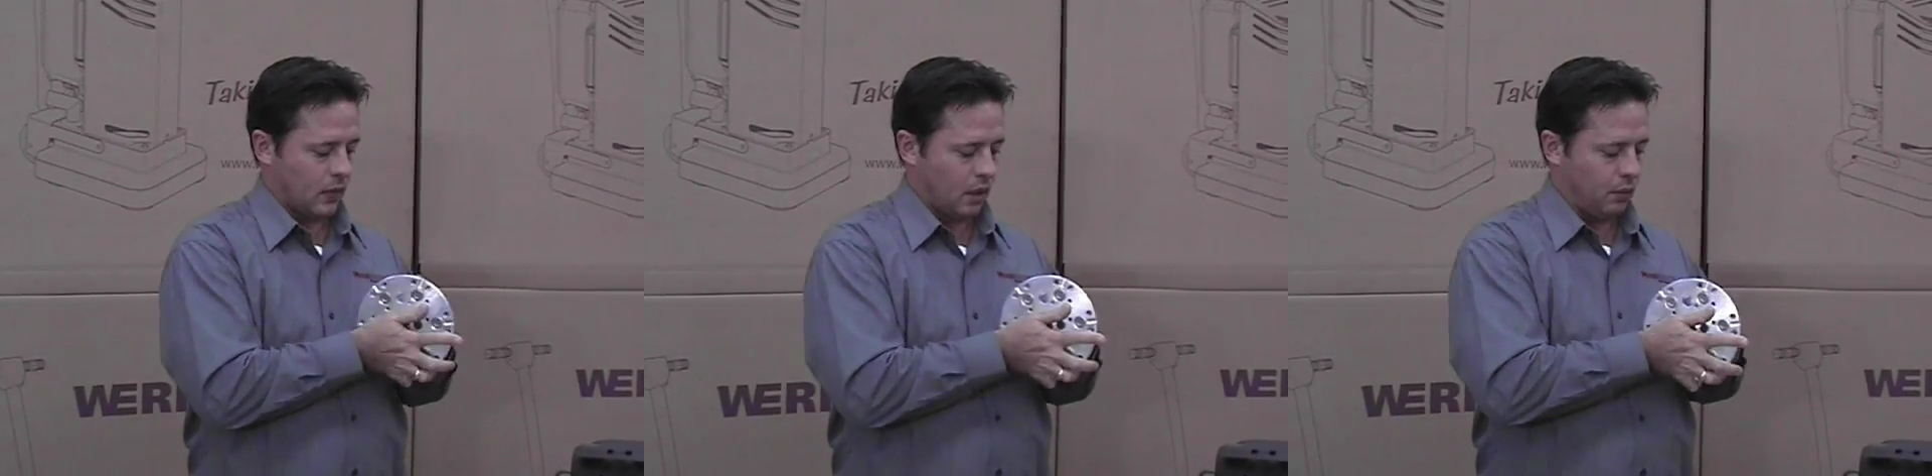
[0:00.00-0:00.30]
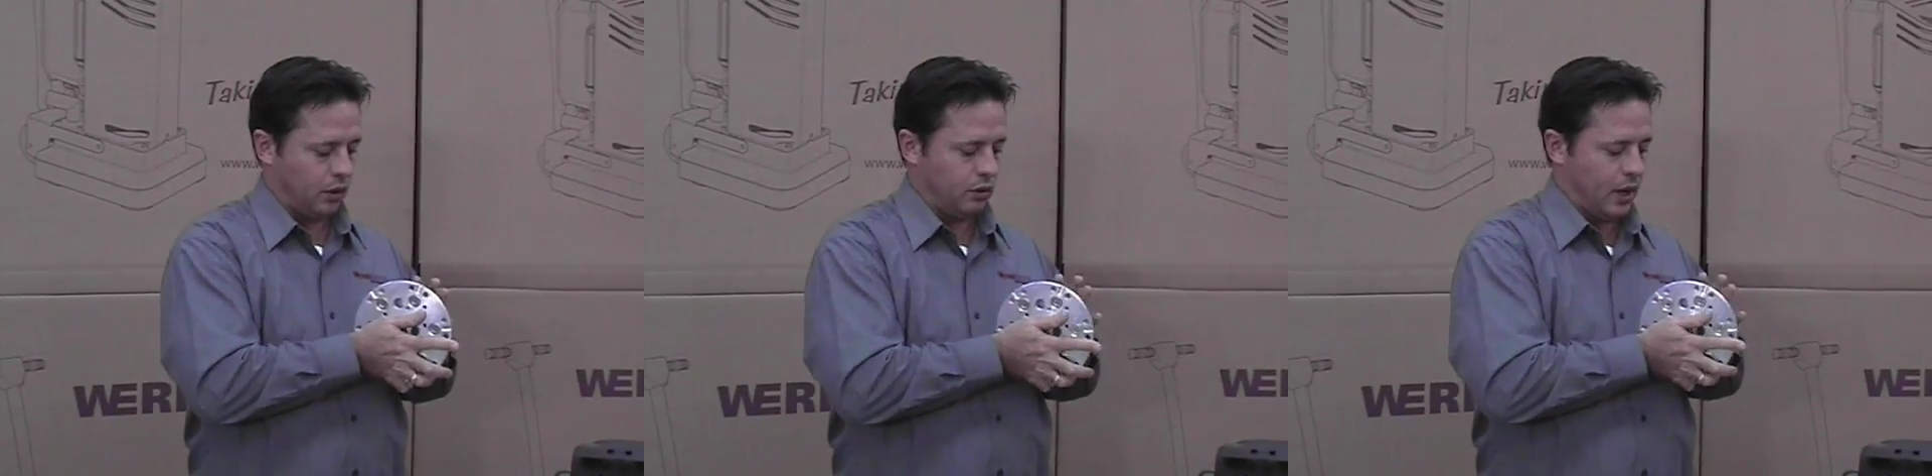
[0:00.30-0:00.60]

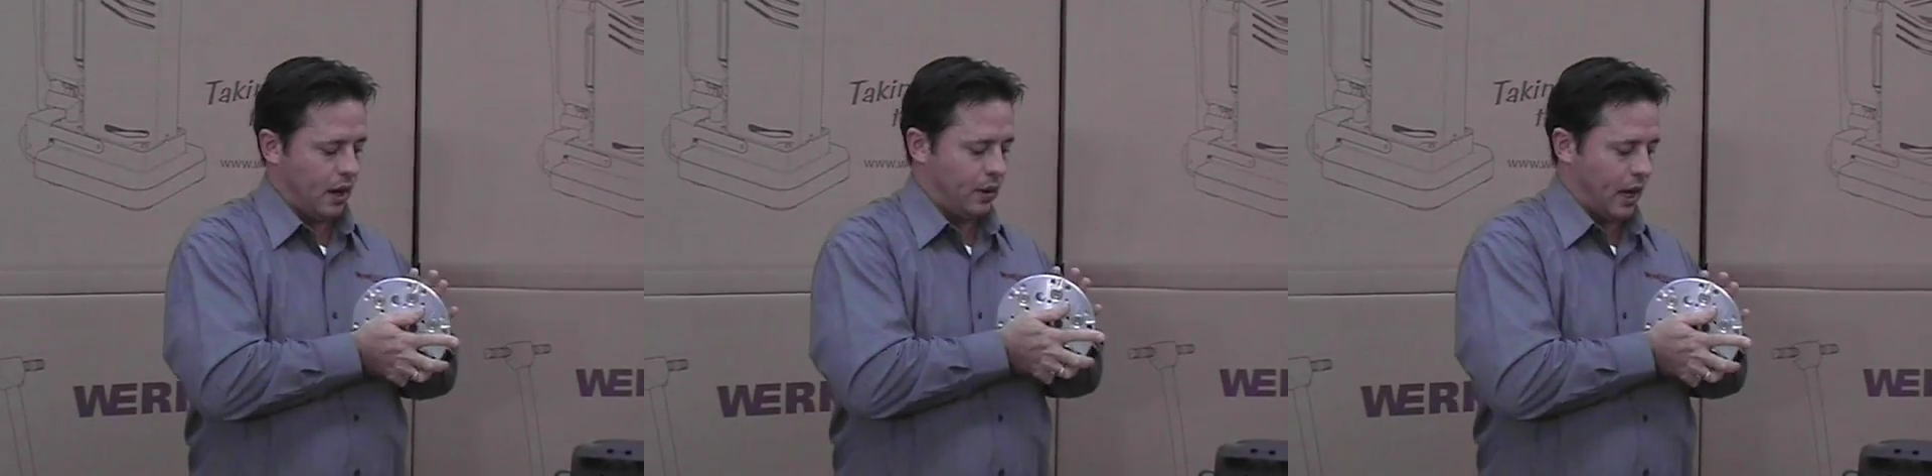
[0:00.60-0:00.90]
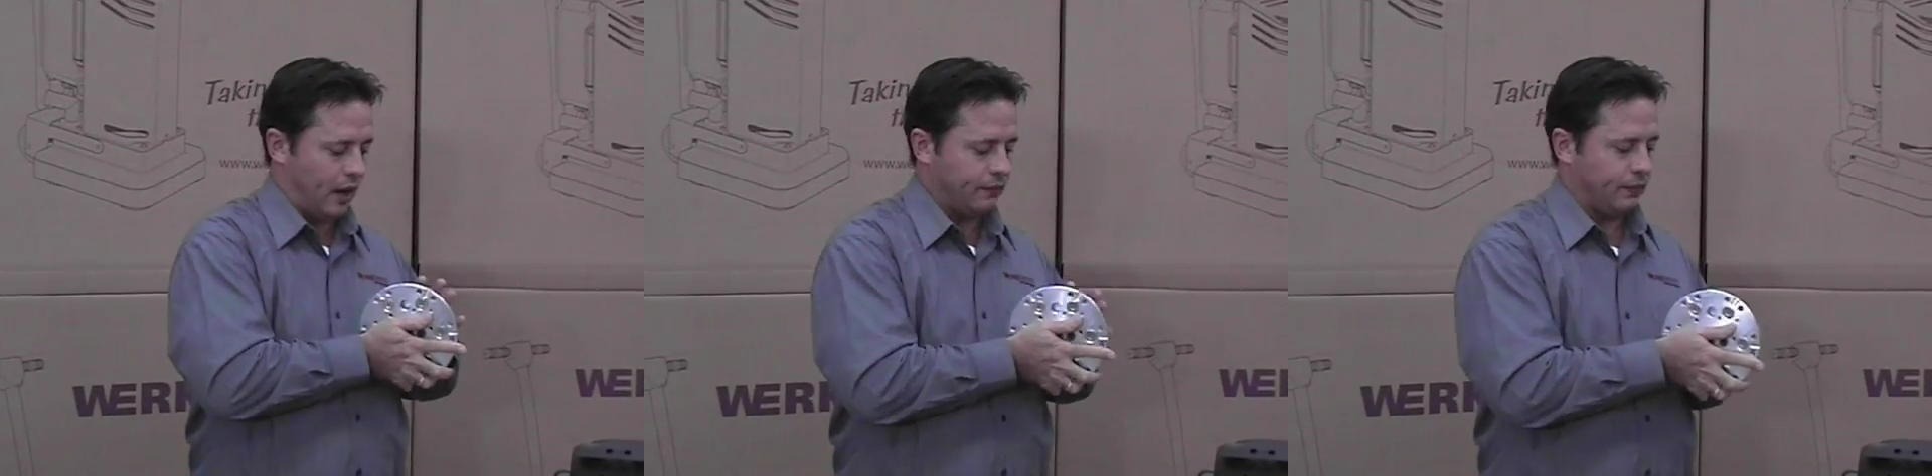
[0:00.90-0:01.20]
what you now
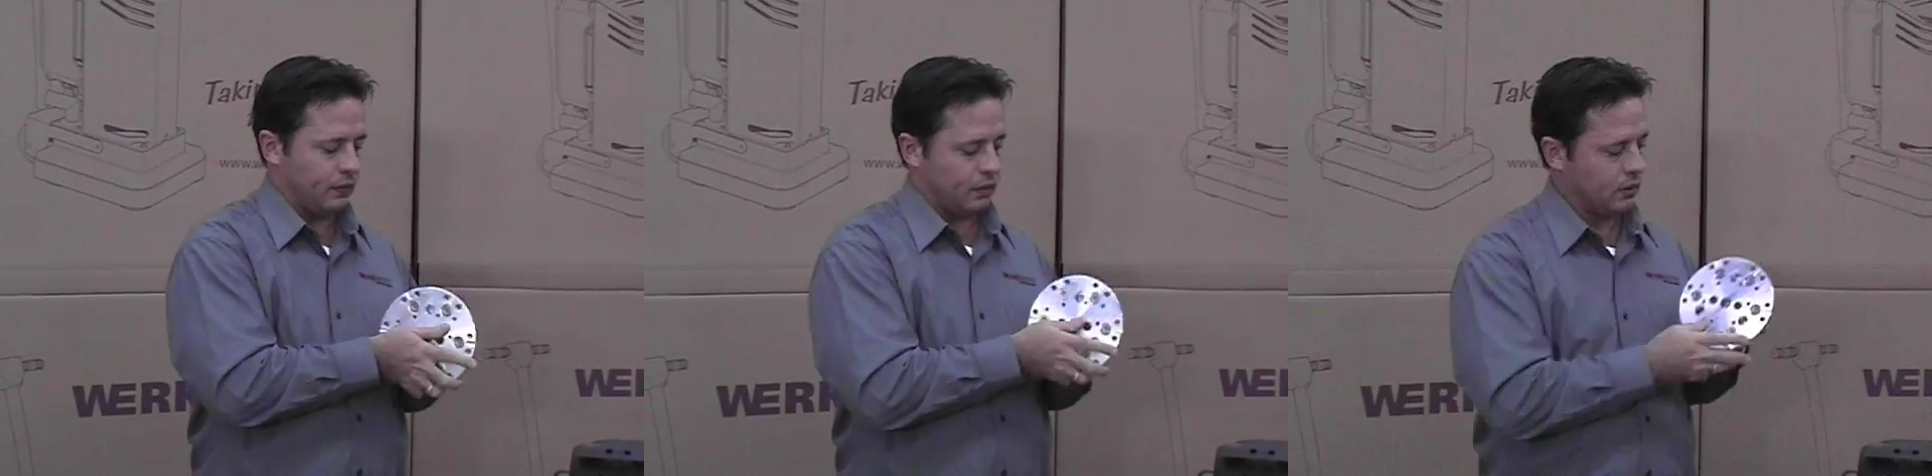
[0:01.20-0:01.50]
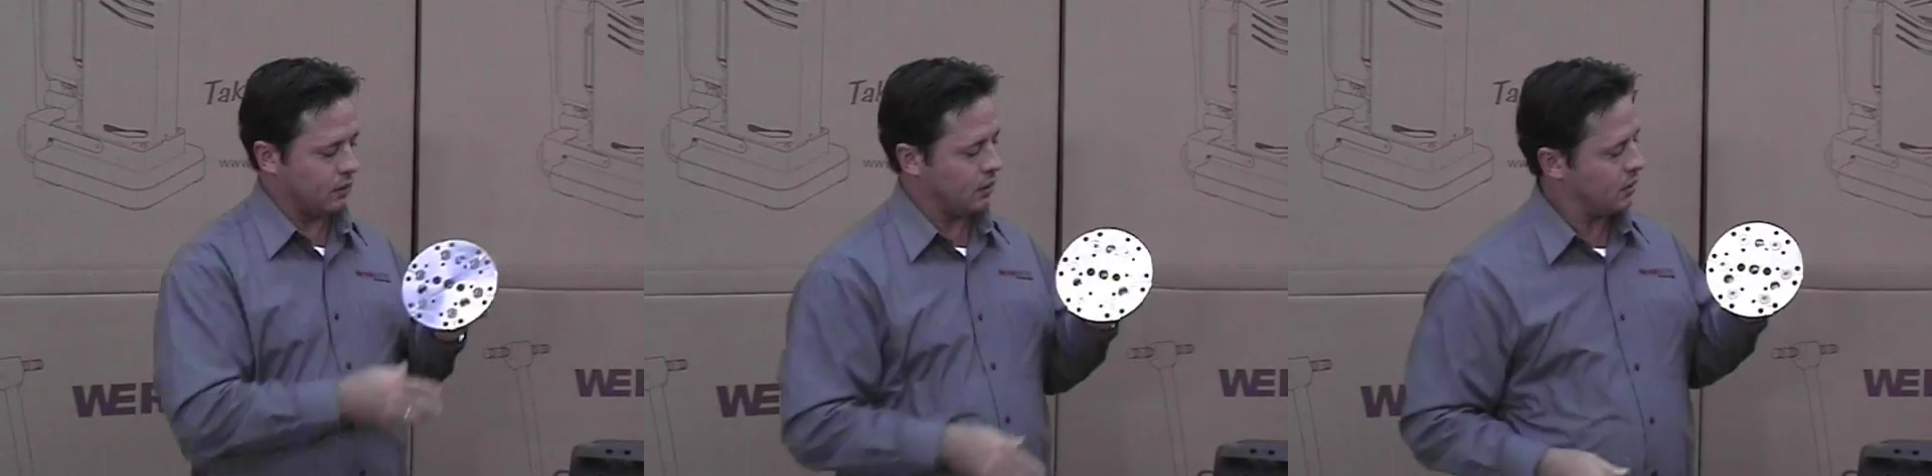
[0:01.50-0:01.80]
have
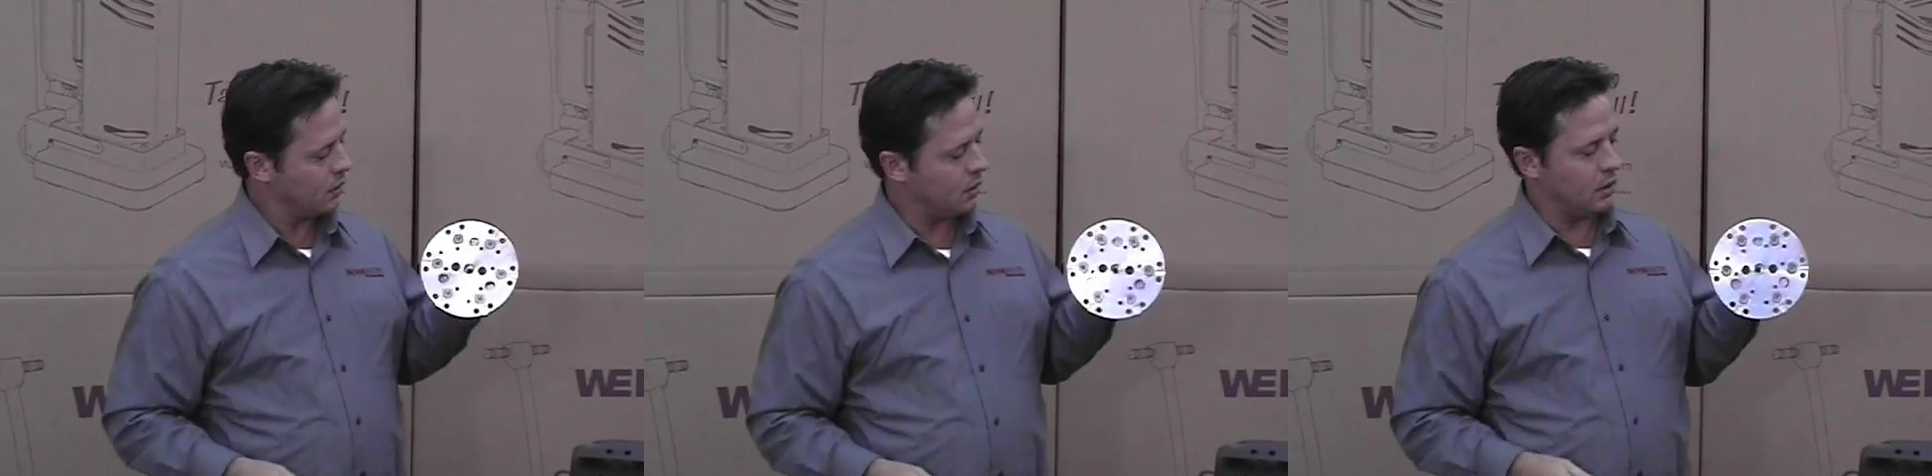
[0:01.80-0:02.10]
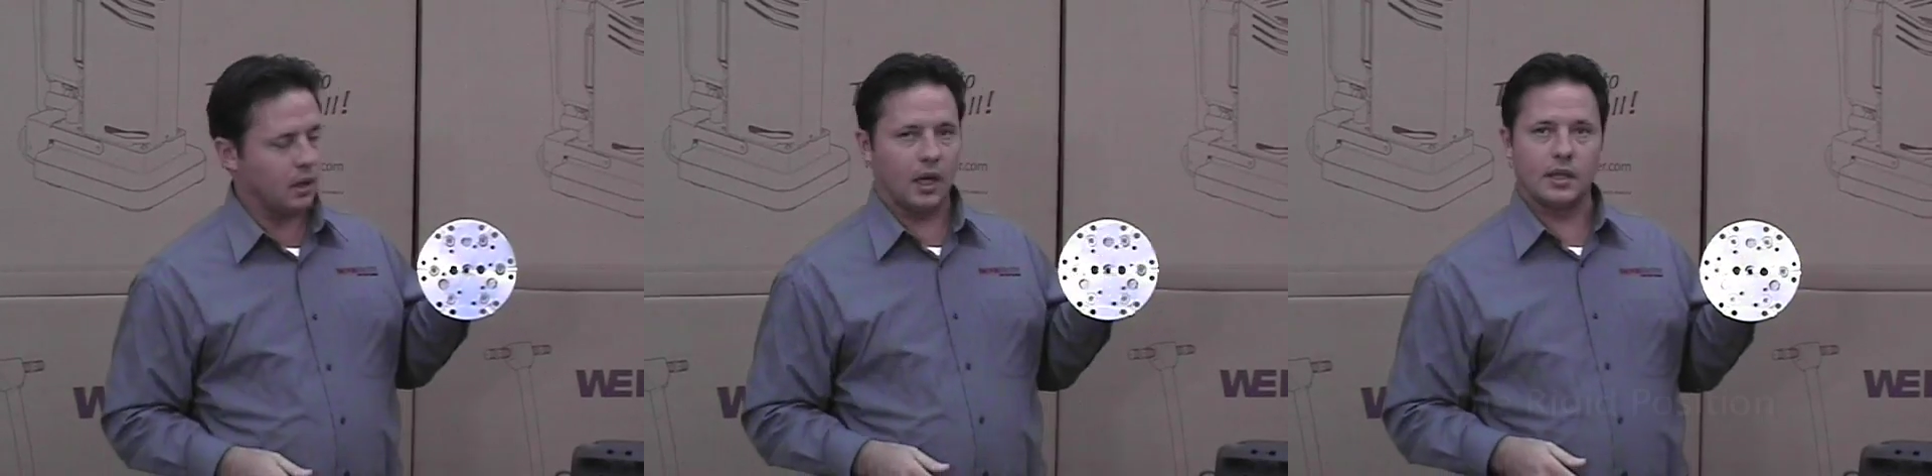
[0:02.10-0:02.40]

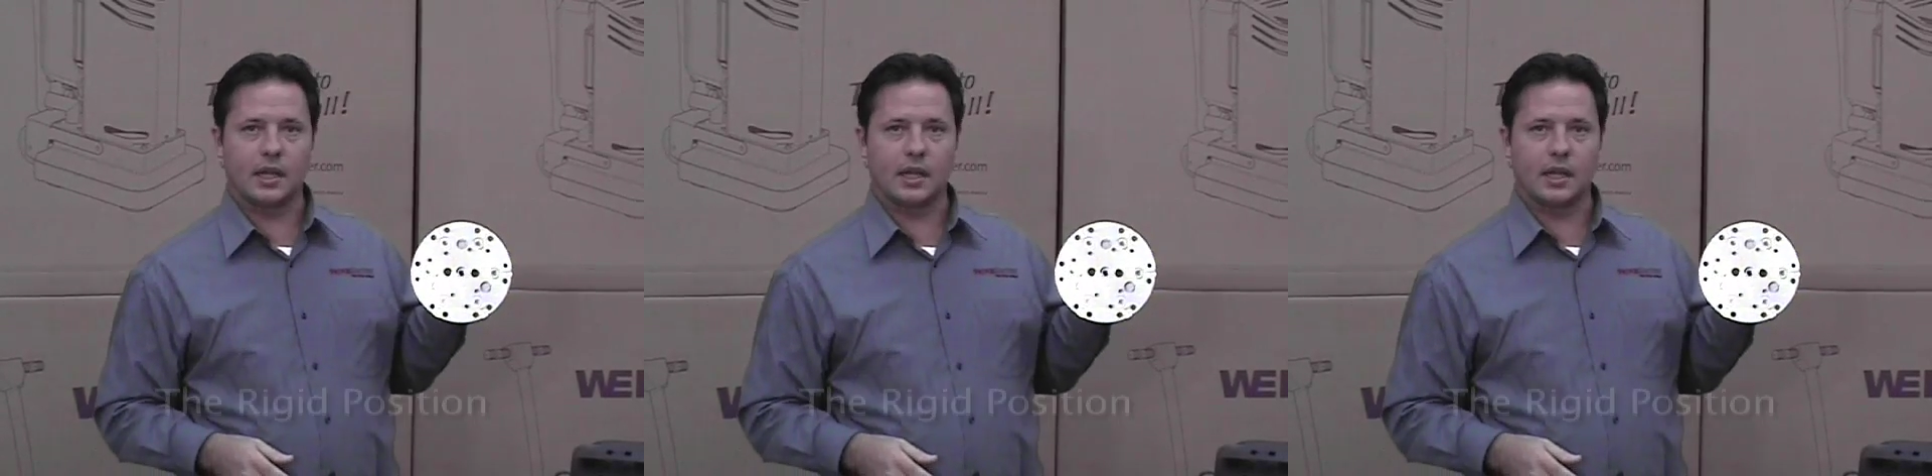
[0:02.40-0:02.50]
is